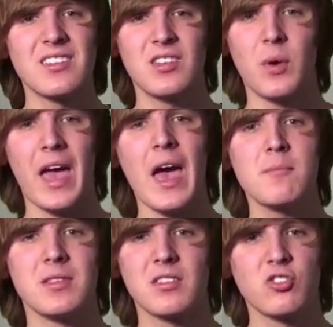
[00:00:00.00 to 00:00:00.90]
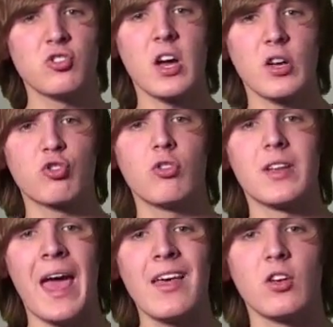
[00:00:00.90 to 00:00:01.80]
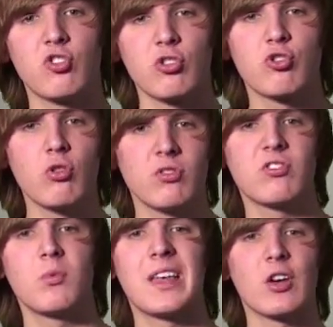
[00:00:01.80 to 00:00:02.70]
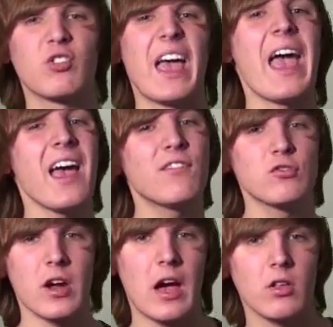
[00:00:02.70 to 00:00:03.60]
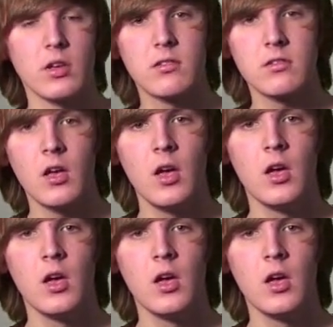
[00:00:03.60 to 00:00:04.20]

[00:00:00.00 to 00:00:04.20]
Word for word: to see what happens because you're not controlling Alex, you're controlling someone that goes after Alex.